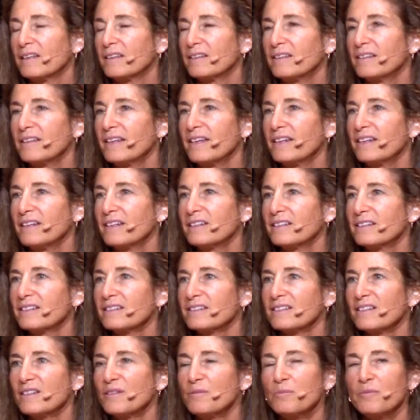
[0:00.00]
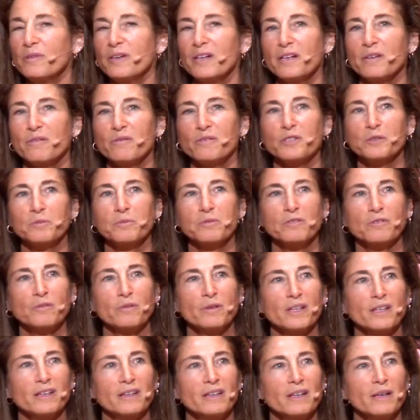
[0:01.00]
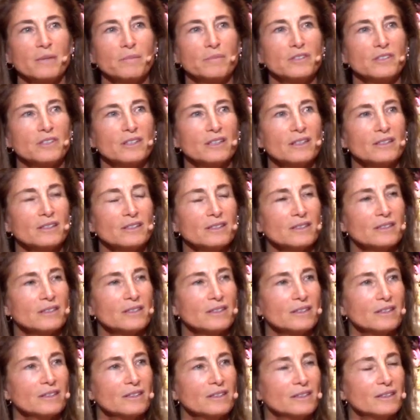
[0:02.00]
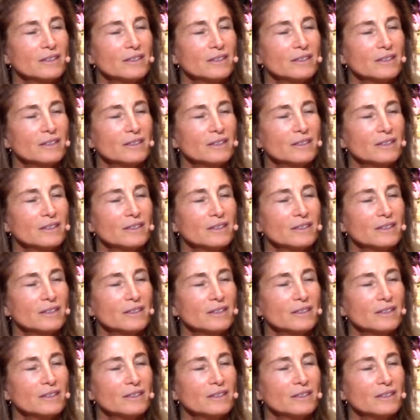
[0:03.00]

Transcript: that in some way was between them, just